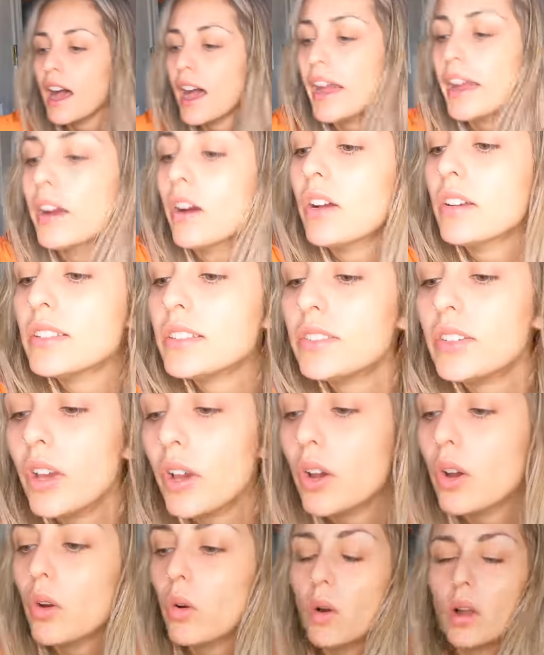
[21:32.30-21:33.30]
I
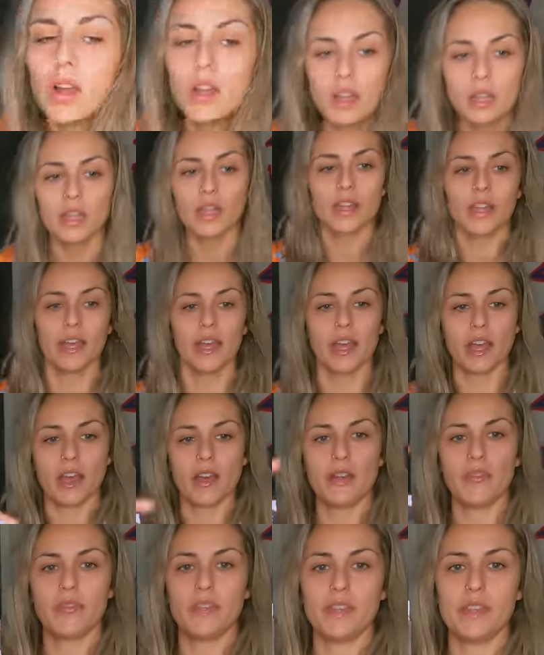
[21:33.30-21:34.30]
also
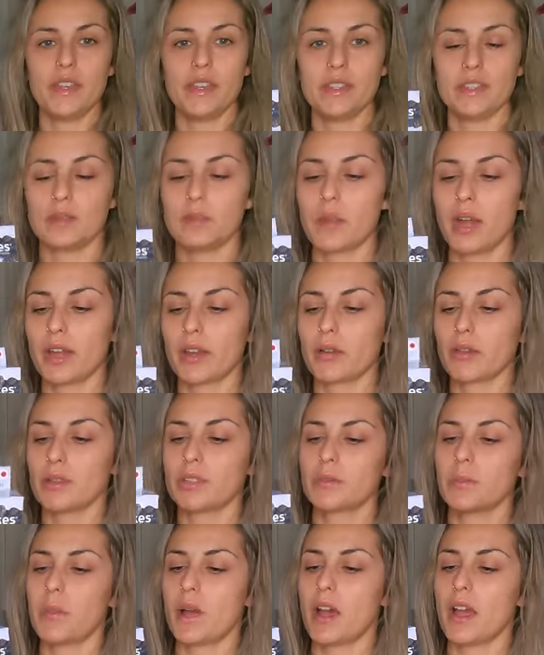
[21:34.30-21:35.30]
have these micro
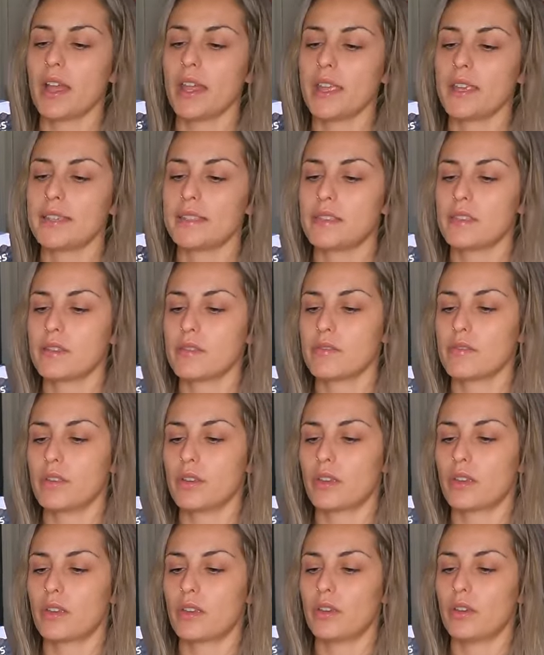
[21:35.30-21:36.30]
spikes. They're
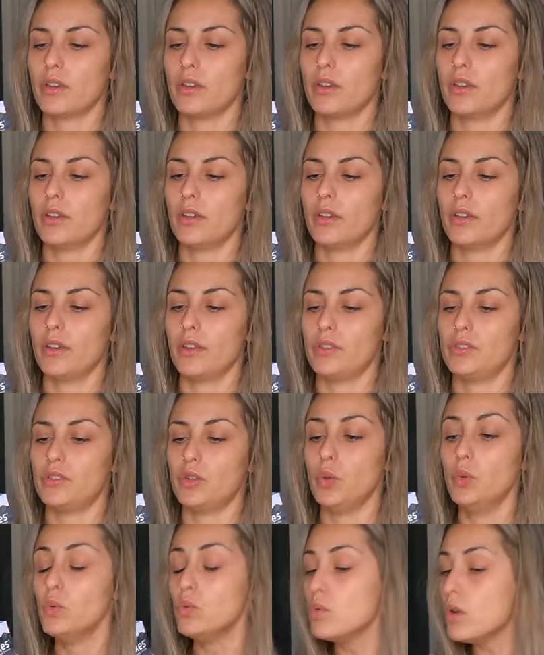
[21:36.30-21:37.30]
the
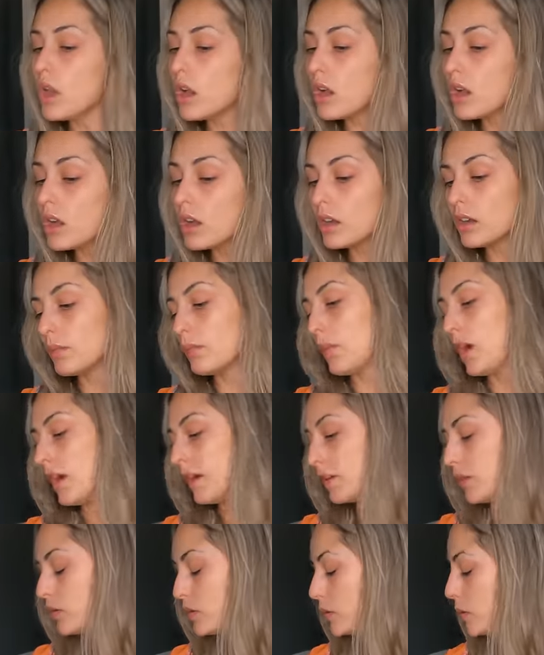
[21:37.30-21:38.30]
Kahtoola
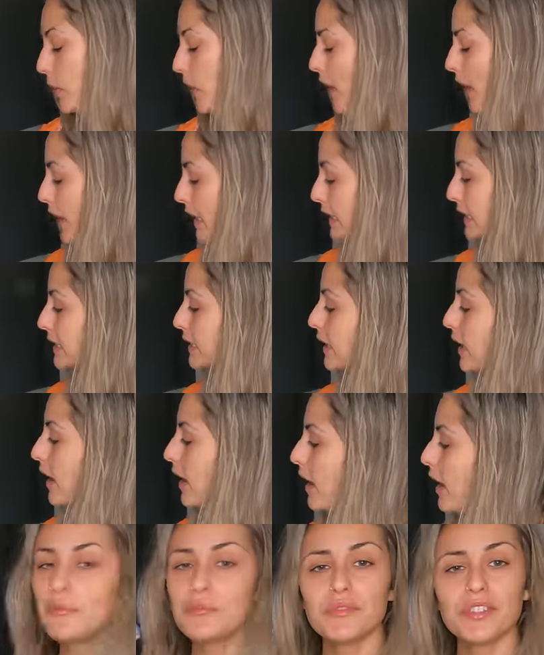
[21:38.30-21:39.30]
micro spikes
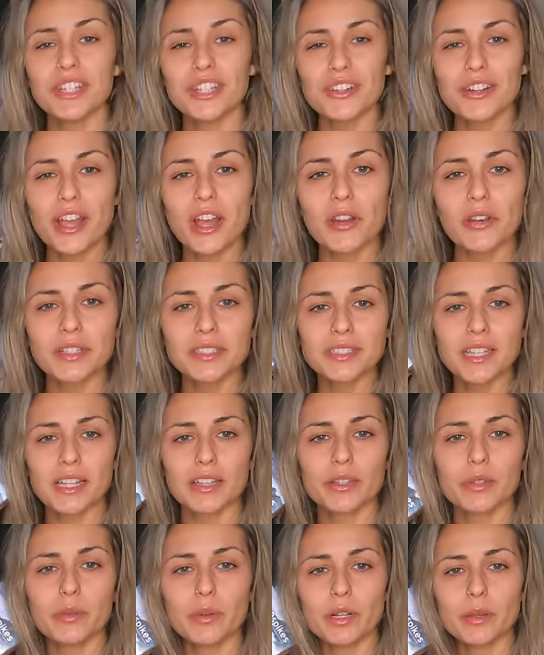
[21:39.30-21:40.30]
I haven't figured out
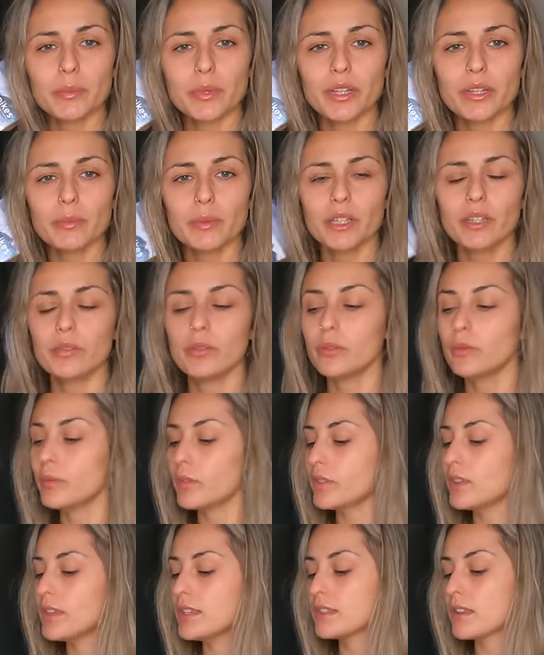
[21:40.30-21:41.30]
exactly what I'm going to be doing
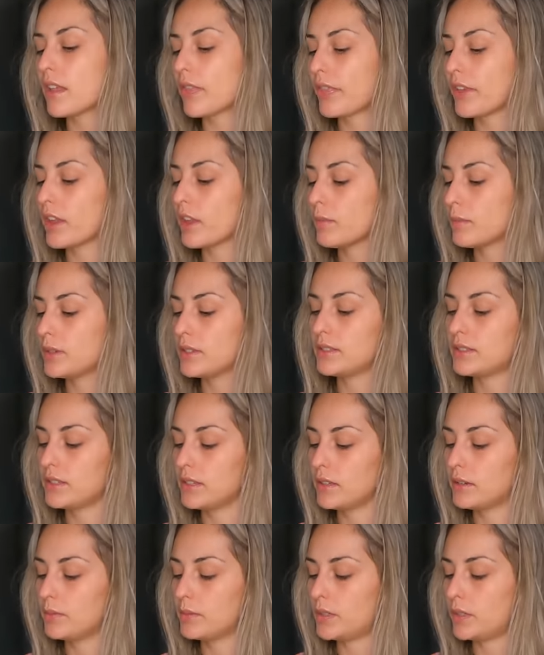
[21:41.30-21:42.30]
with these. I think I'm going to
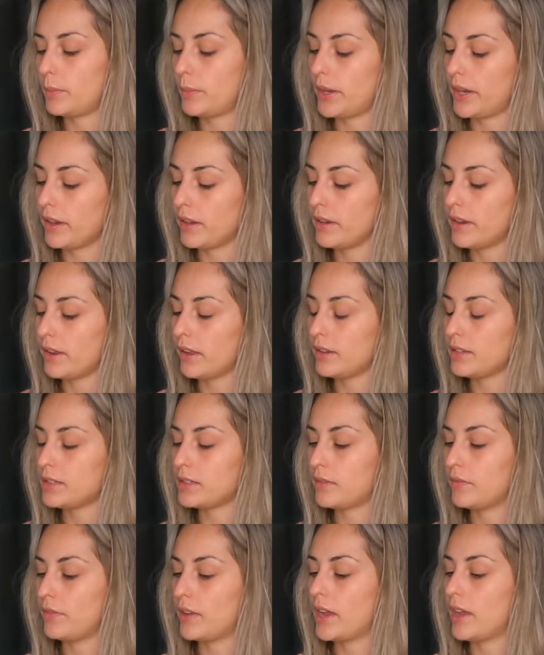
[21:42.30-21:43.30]
send them to
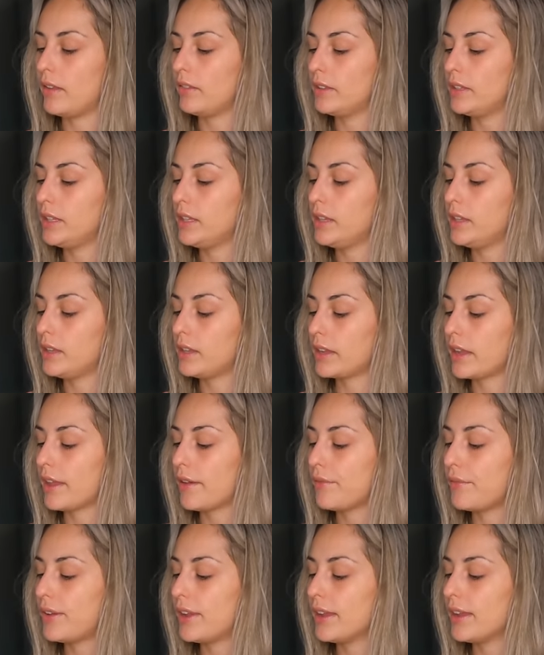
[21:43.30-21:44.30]
Paradise Valley
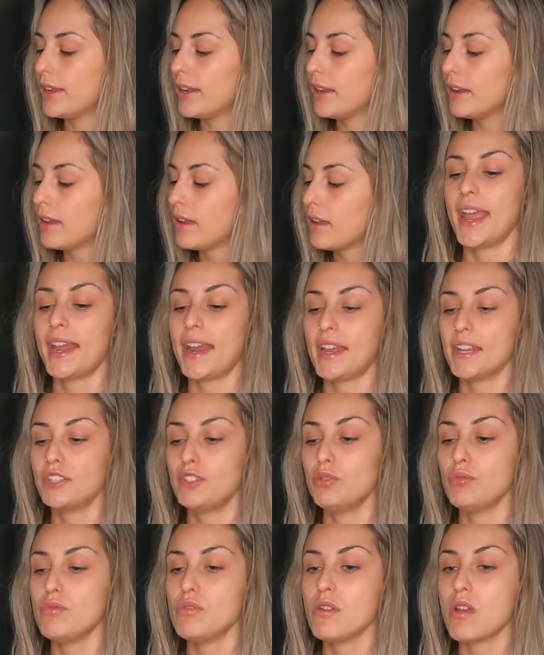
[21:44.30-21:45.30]
Cafe. And I
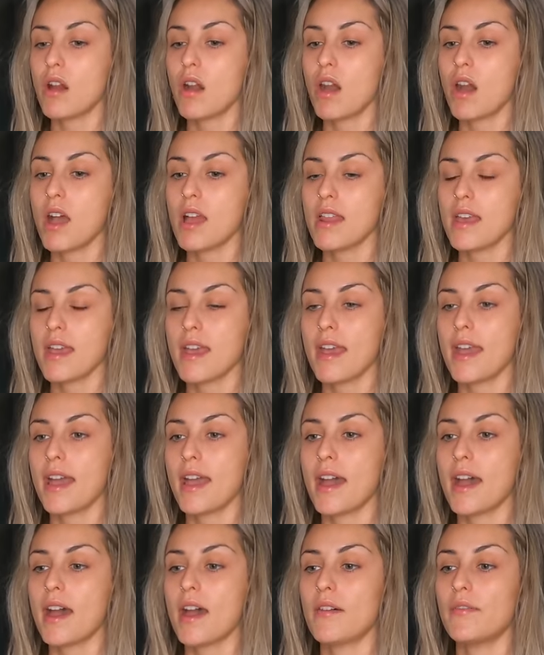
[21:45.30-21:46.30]
do not
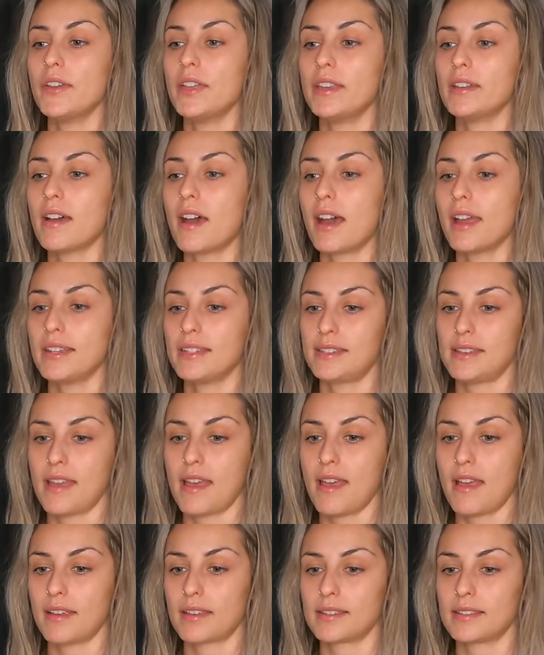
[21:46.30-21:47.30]
have an ice
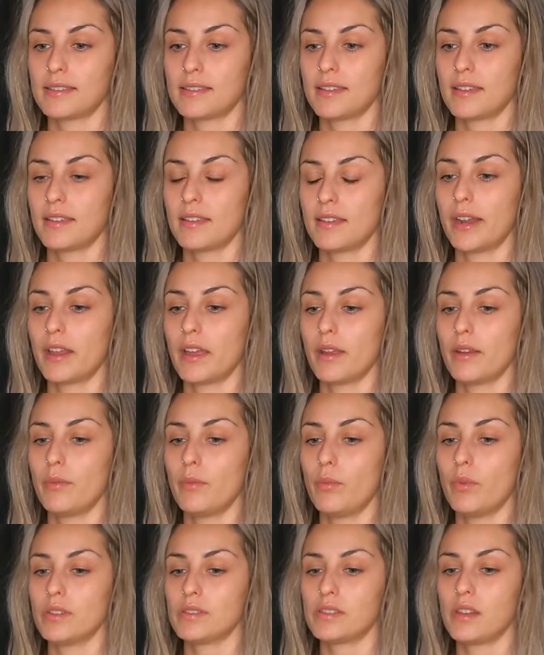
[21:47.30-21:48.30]
axe. And I
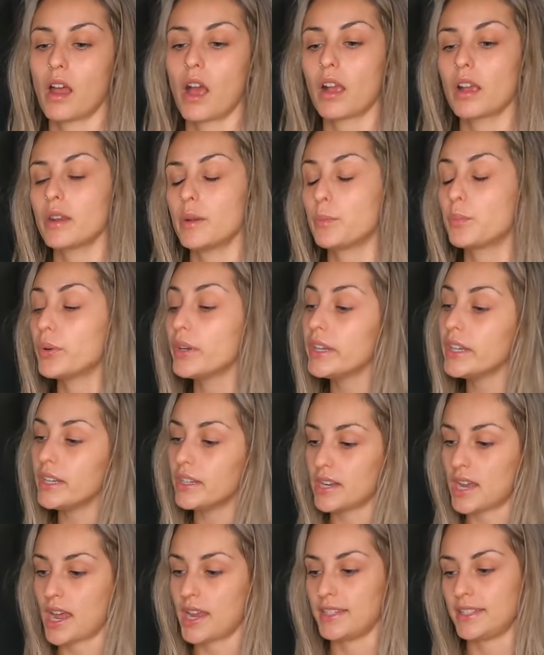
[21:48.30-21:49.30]
was not going to bring
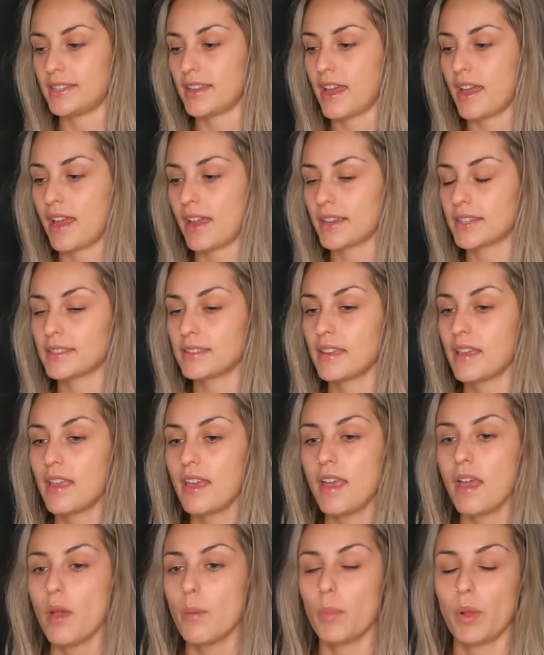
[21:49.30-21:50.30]
an ice axe.
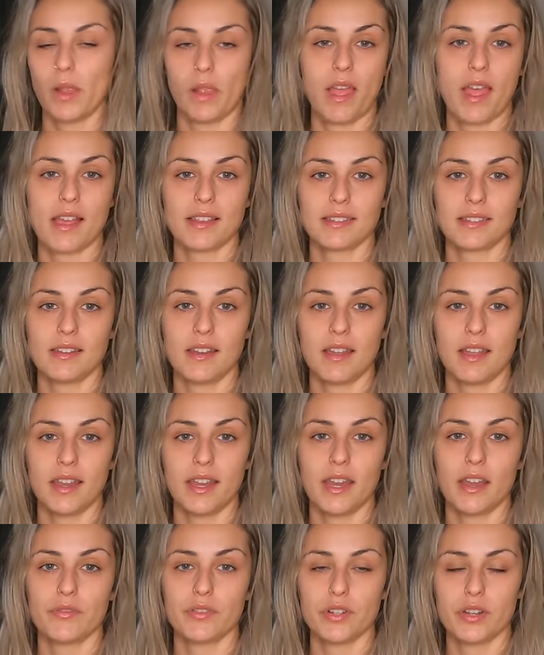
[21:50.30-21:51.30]
But last
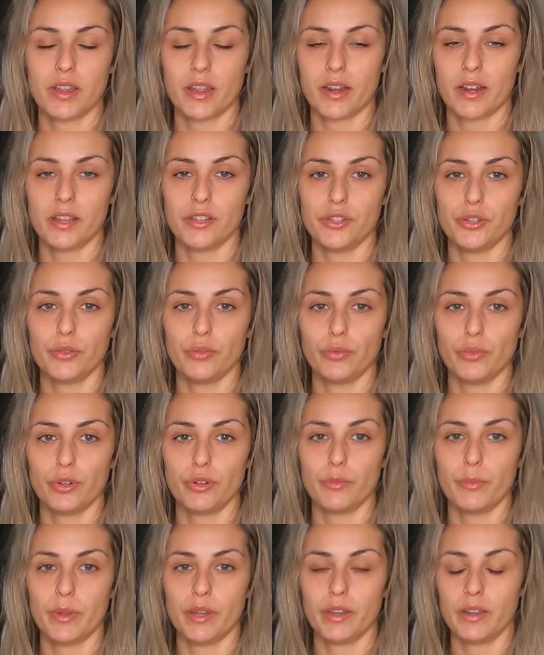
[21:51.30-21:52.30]
night, every night I do a
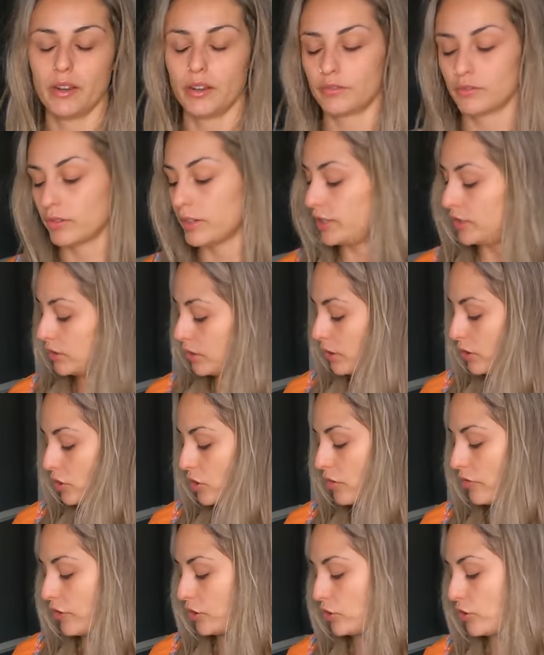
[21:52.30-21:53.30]
little bit of
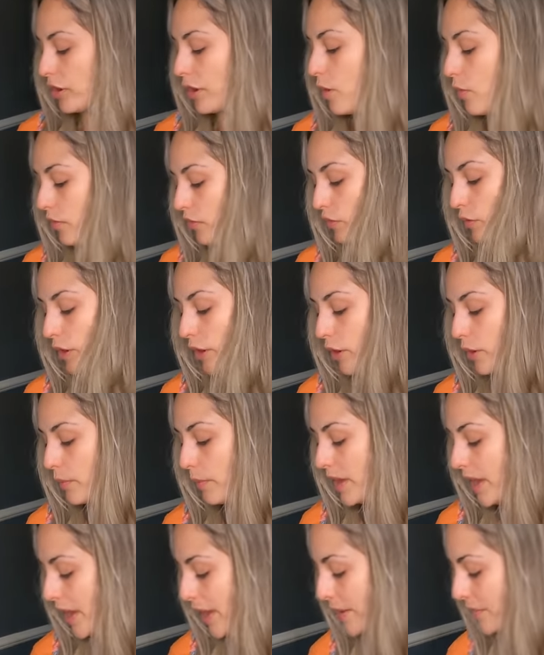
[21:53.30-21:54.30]
research on the trail before I go to
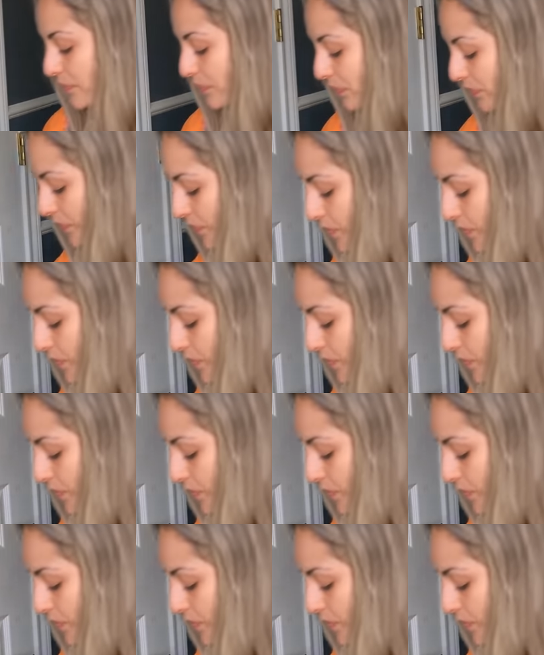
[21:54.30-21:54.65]
bed.